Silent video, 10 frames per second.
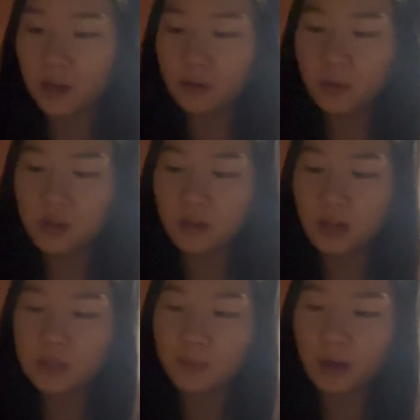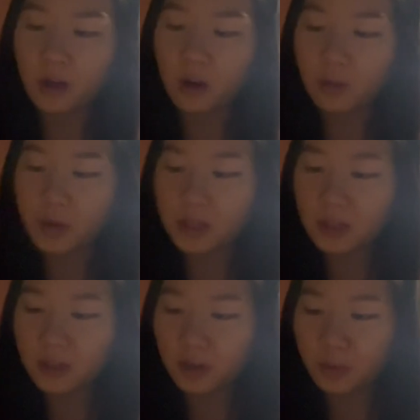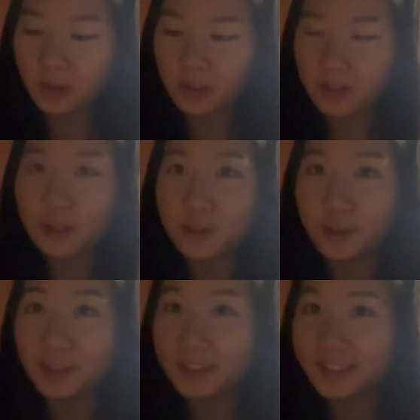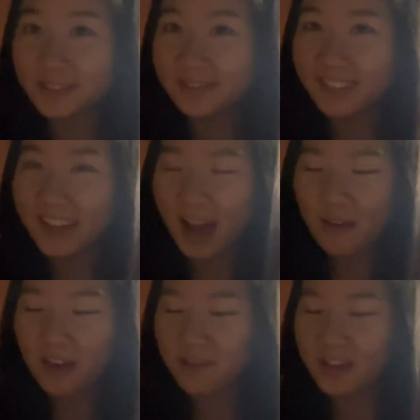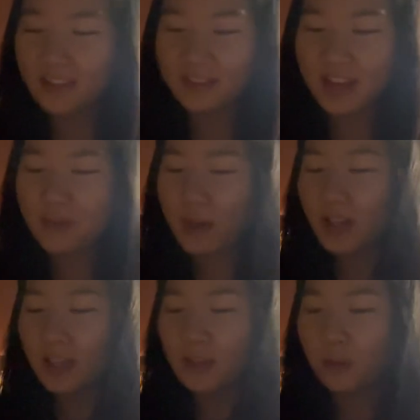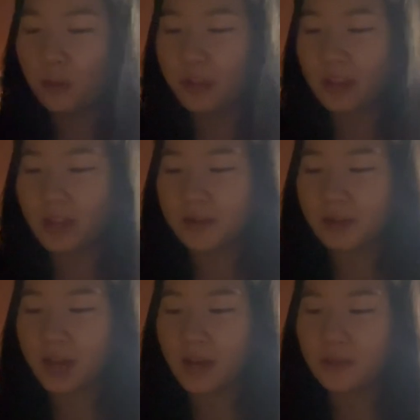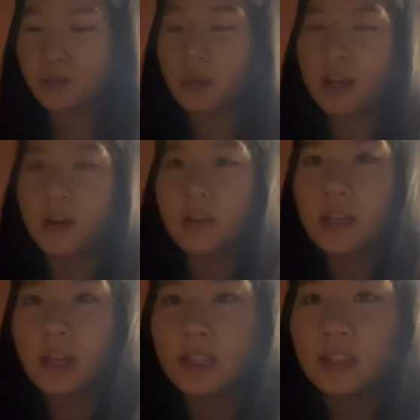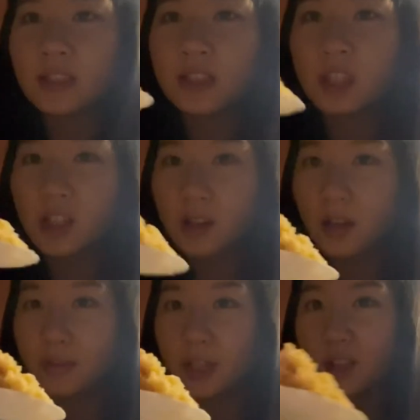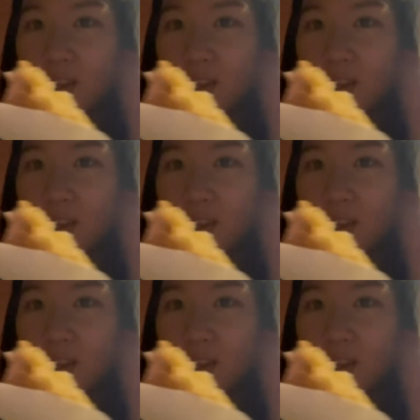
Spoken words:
don't know about you guys, but I always start with the dessert. If I'm not gonna eat the whole thing, that's okay. I'm just wanting like a taste of it, you